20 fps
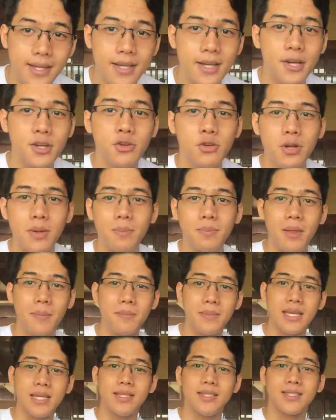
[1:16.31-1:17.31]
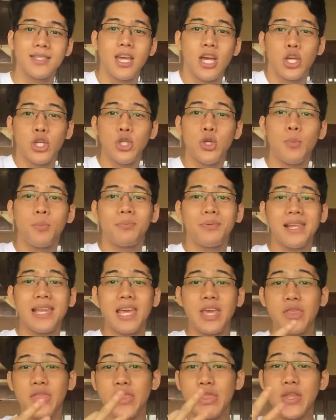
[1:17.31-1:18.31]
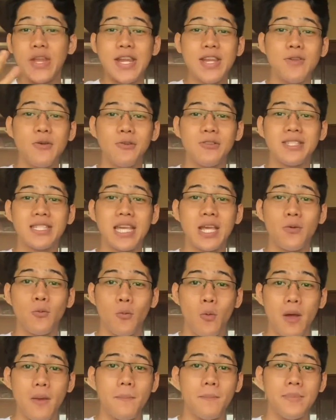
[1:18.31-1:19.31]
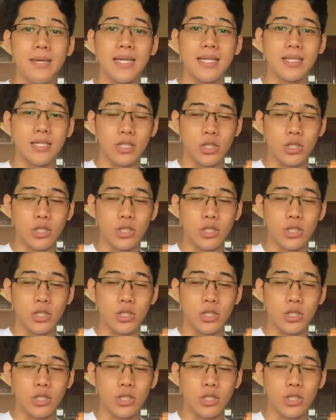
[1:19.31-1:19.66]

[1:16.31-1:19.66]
A triplet means you play 3 notes in one beat.